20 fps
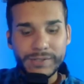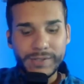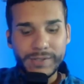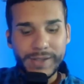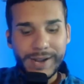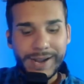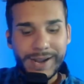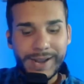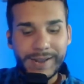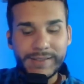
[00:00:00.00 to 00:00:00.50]
So
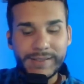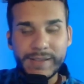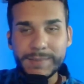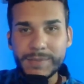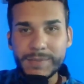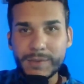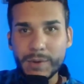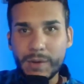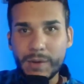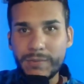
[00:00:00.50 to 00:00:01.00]
that kind of
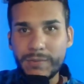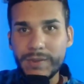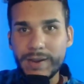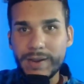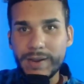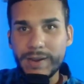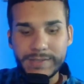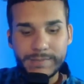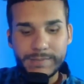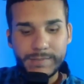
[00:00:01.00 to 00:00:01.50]
tips you off that
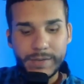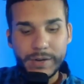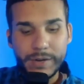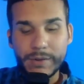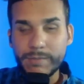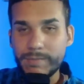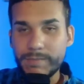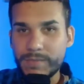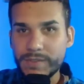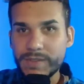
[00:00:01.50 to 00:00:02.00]
it's,
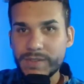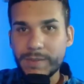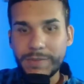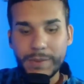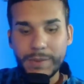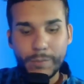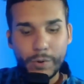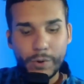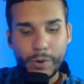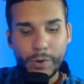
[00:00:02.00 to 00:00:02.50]

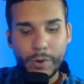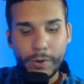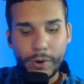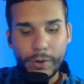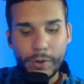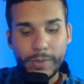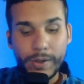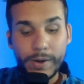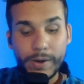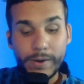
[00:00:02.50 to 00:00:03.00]
something more going
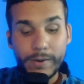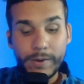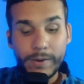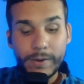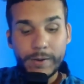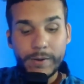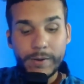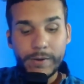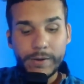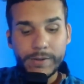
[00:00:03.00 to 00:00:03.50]
on there.
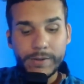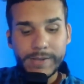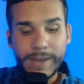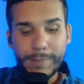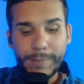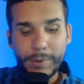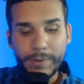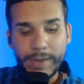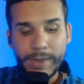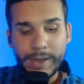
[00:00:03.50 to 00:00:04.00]
You
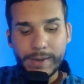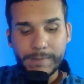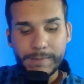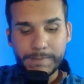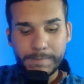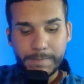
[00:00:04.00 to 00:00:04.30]
tap on that,